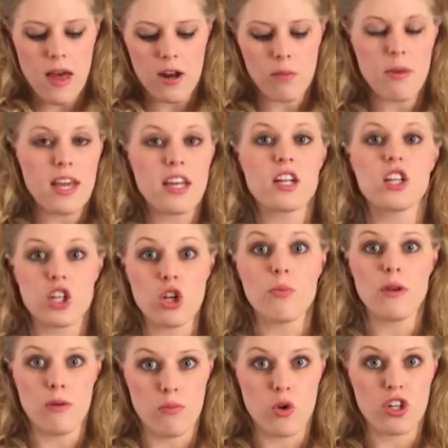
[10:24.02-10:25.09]
make it a little
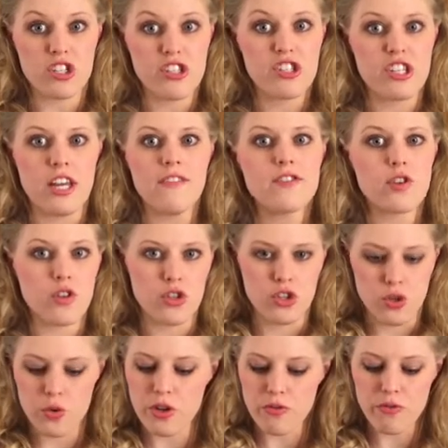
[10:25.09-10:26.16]
bit more stiff so that
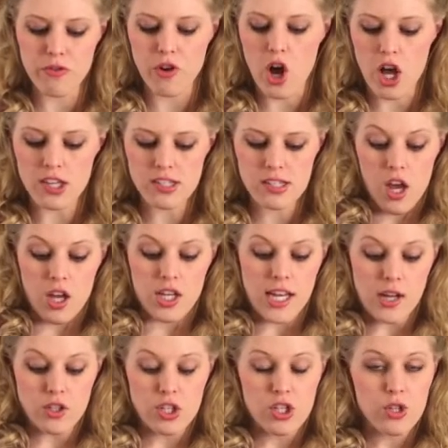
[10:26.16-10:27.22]
you can frost.
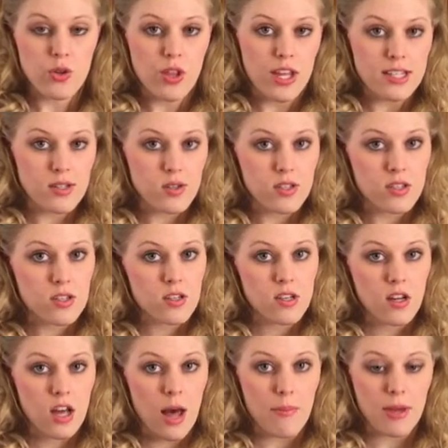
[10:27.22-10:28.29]
Now to do this
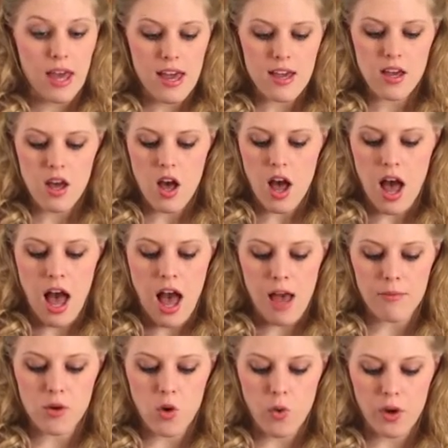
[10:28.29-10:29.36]
cupcake,
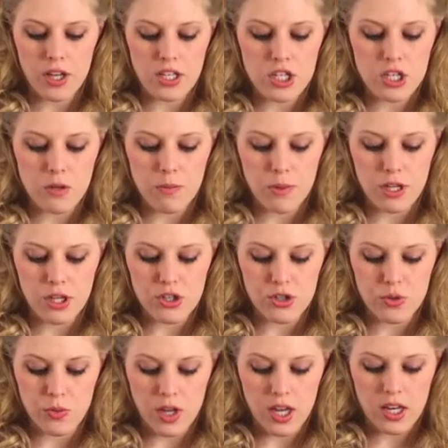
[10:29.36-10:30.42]
I'm going to be
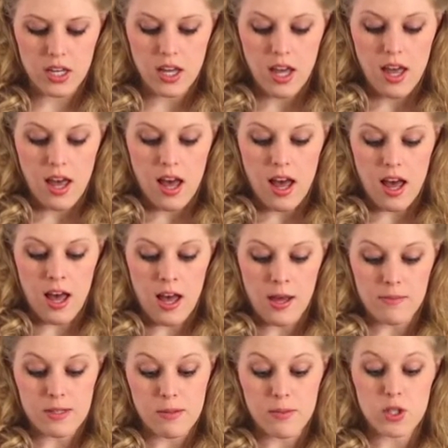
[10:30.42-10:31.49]
doing
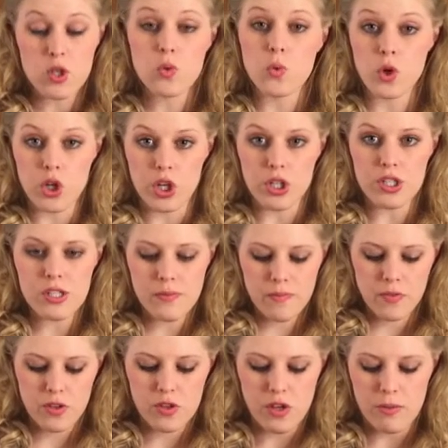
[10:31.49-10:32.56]
some swirls.
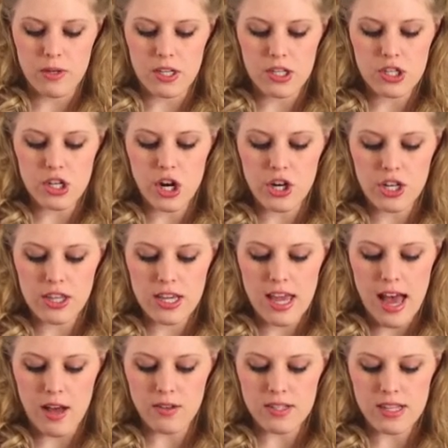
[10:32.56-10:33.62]
So I'm going to start at the
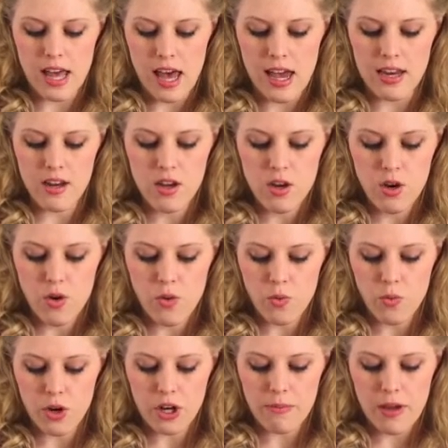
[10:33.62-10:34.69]
outside,
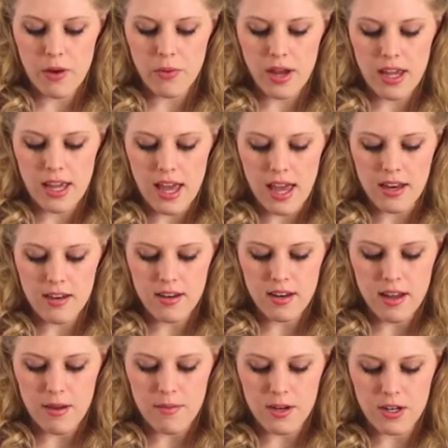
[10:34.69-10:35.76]
work my way in.
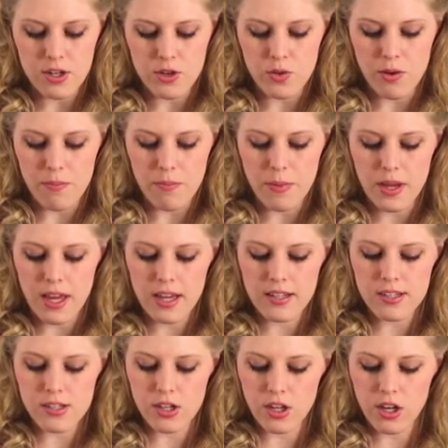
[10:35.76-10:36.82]
I'm going to do a big
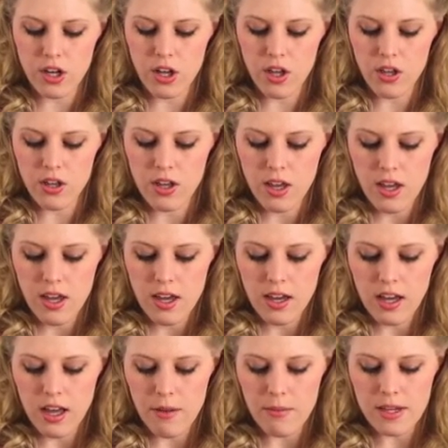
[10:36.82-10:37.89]
circle,
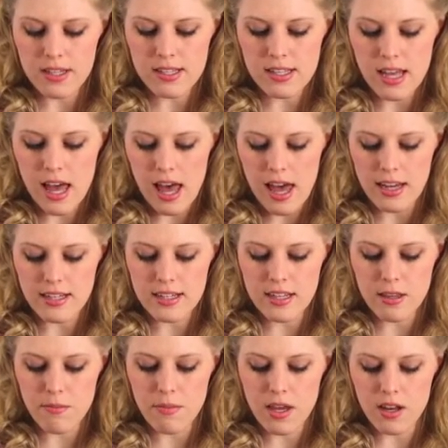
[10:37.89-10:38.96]
come inside to
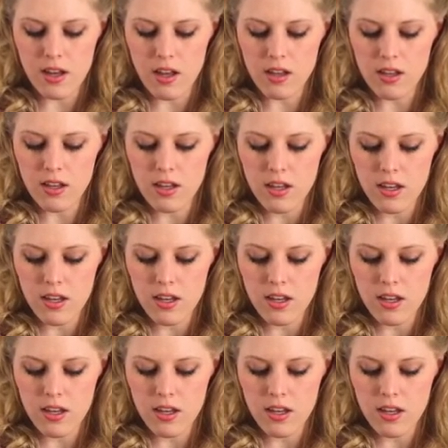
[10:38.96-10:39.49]
the middle,